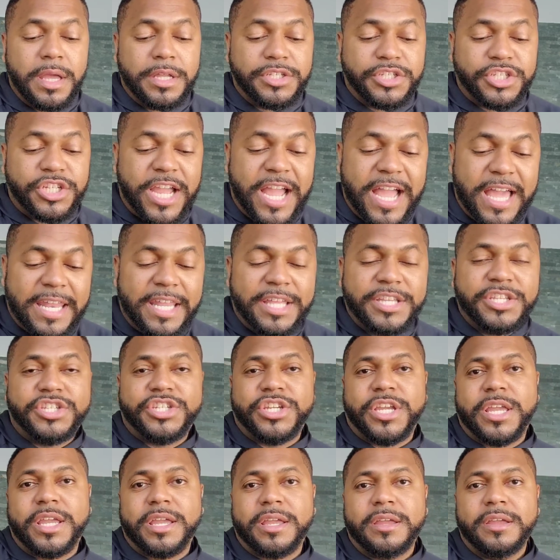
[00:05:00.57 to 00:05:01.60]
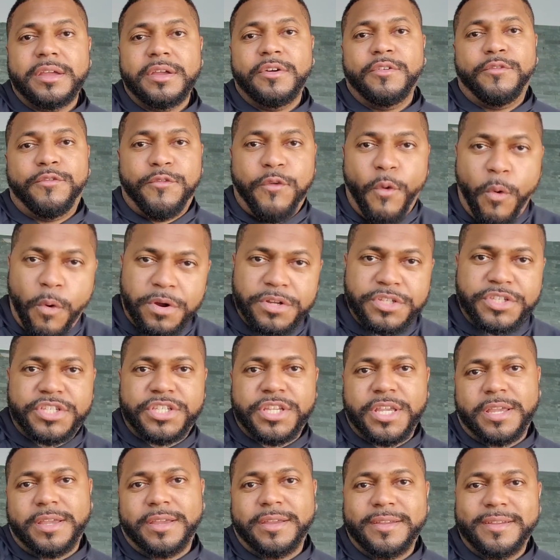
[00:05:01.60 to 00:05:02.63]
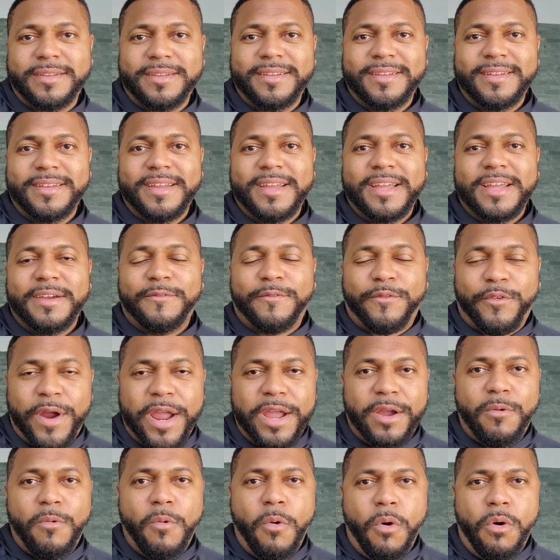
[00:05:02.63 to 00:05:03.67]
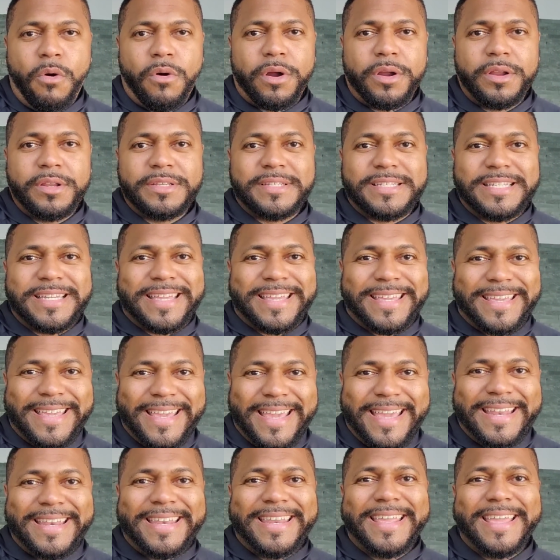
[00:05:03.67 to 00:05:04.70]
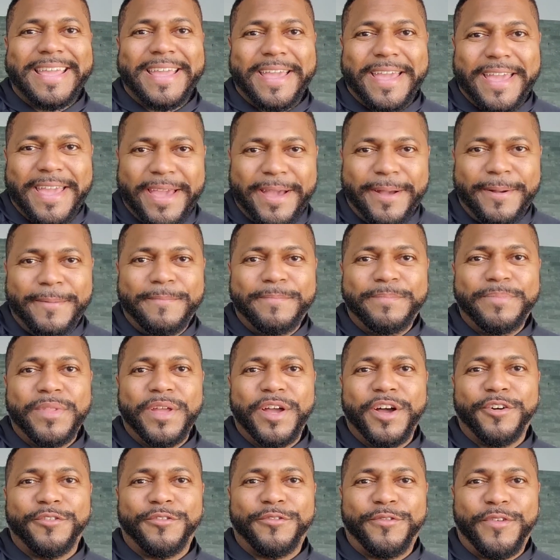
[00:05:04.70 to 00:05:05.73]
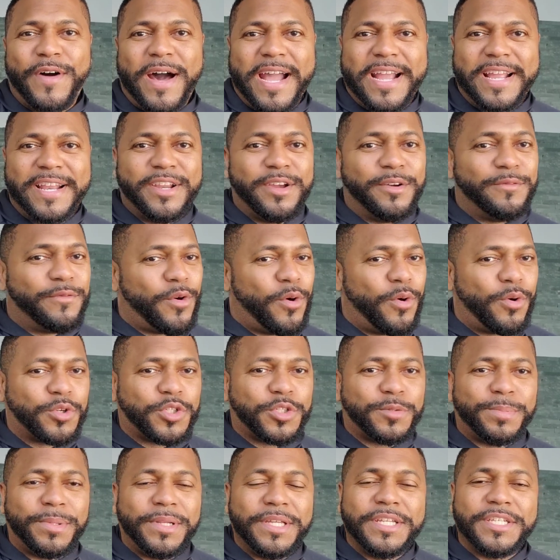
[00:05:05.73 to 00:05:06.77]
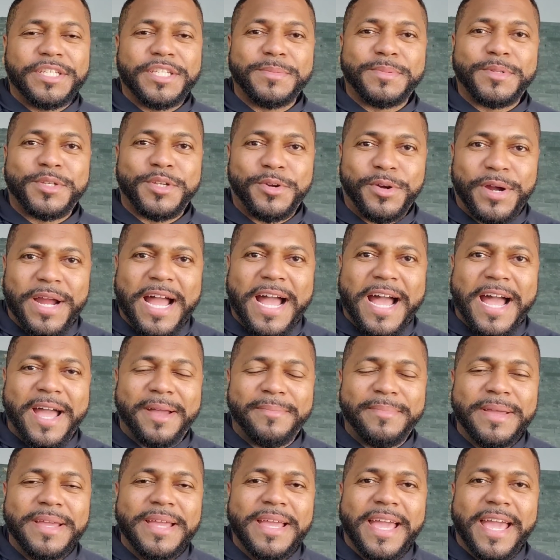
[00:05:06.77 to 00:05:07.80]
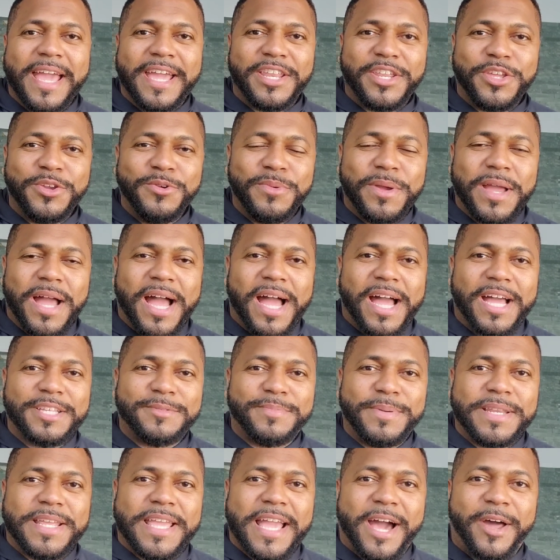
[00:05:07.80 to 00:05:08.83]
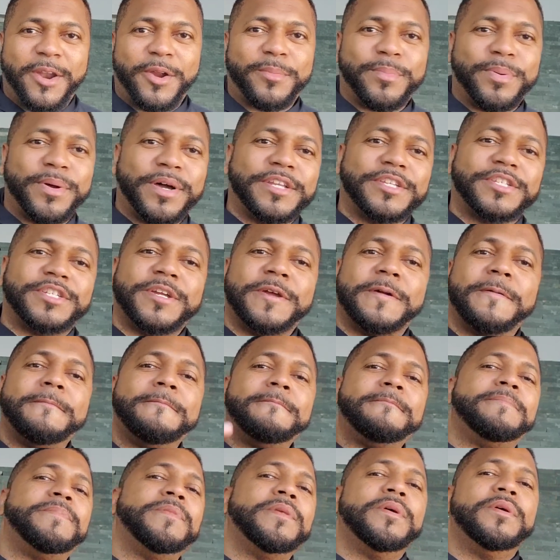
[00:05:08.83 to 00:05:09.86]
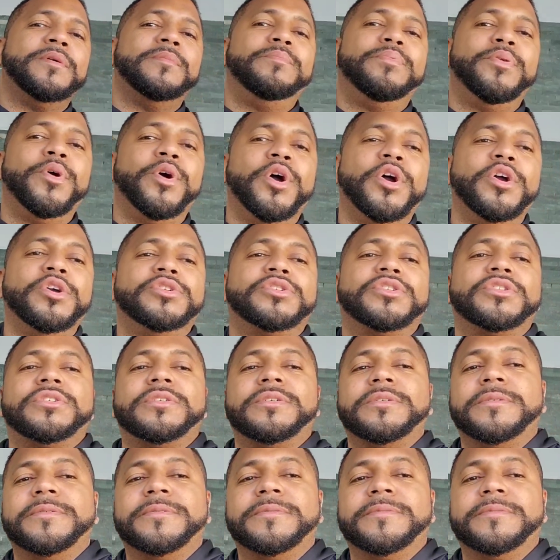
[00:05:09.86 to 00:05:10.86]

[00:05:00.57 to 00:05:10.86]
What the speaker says: challenging, forcing Frank Warren to get him a fight. Of course, please subscribe. And you guys been Counterpunch. Peace!